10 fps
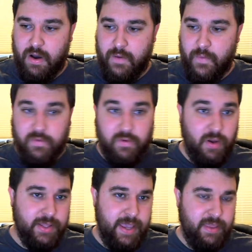
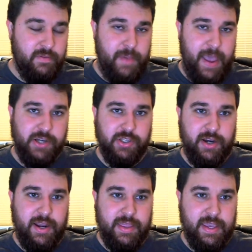overall, Death of a
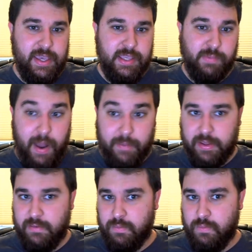Bachelor, I think, is
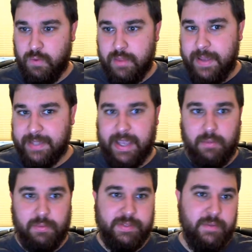probably one of the best
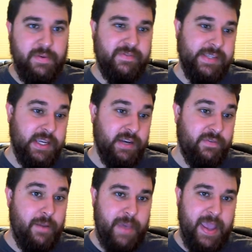albums that we've seen
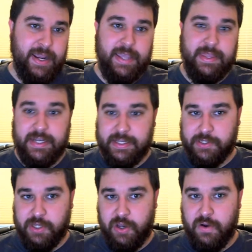from Panic at the
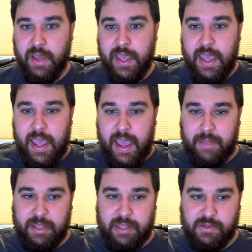Disco.
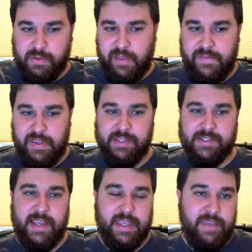I mean, this really
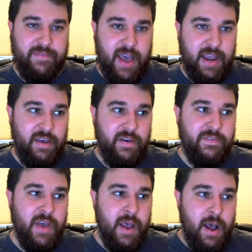feels like they've kind
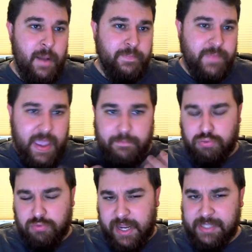of
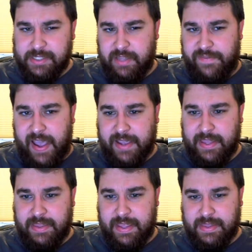embraced the fact
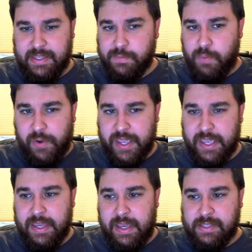that at this
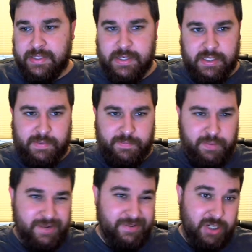point, since it's
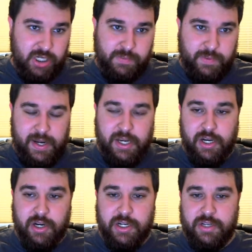pretty much just Brendan
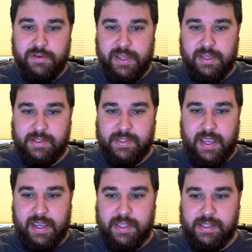Urie doing his
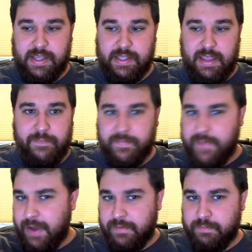thing, they've
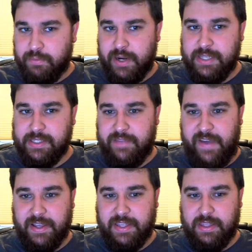kind of embraced the
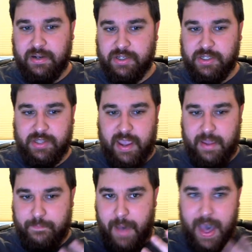fact that they're just
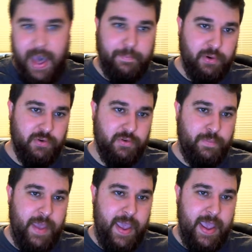a pop
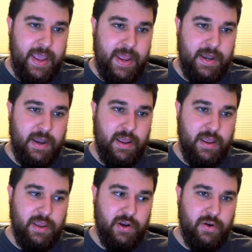group, and,
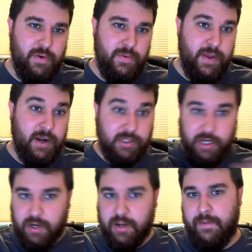you know, an
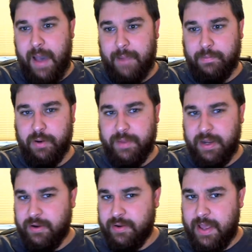alternative pop group,
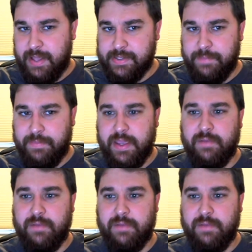you know, not something